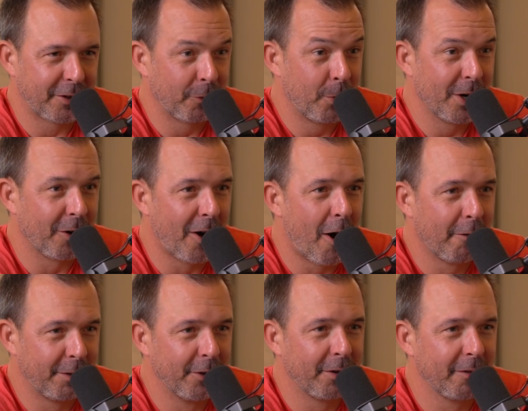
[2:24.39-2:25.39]
because we are
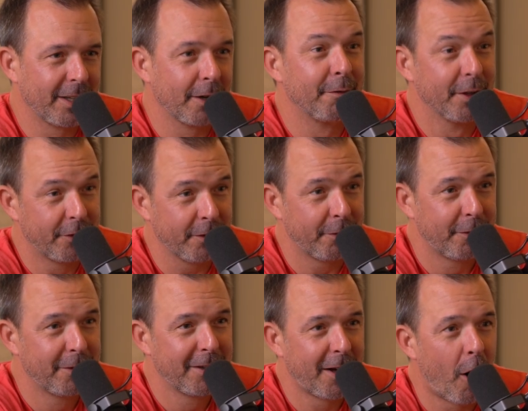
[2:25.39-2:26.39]
offensively
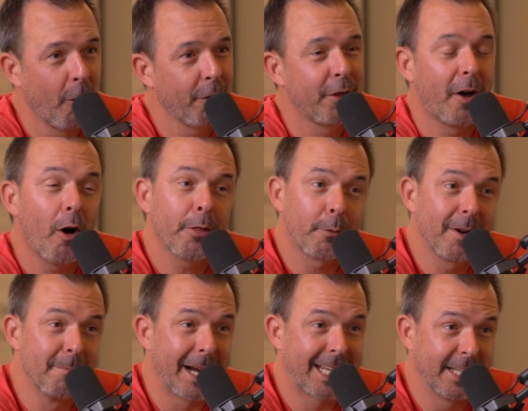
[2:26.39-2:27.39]
offensive. All
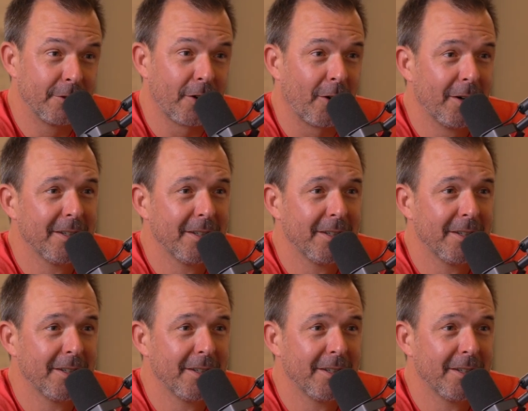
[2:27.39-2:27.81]
three of my kids are.